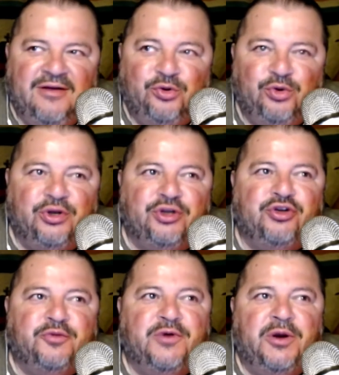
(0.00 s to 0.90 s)
You'll get to the
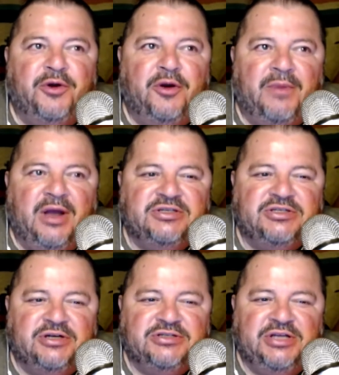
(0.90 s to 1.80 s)
point where your mind
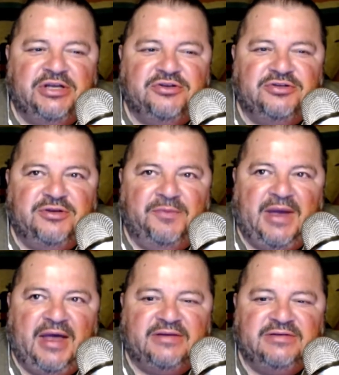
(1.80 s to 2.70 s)
starts taking you to the past.